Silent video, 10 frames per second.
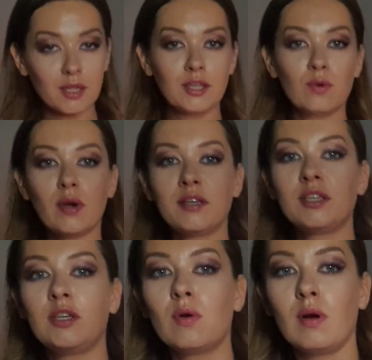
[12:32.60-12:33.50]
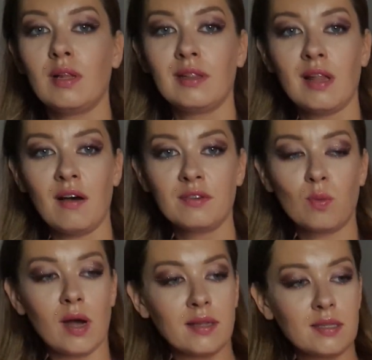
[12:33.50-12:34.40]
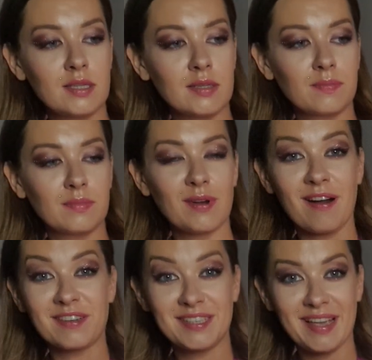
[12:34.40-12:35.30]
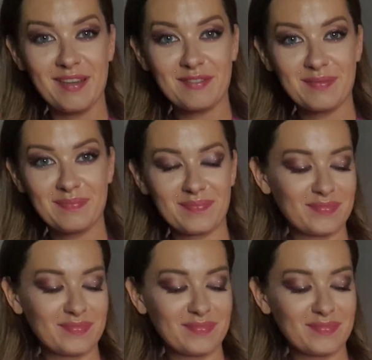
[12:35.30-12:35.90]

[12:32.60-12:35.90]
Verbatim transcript: You and your loved ones are safe.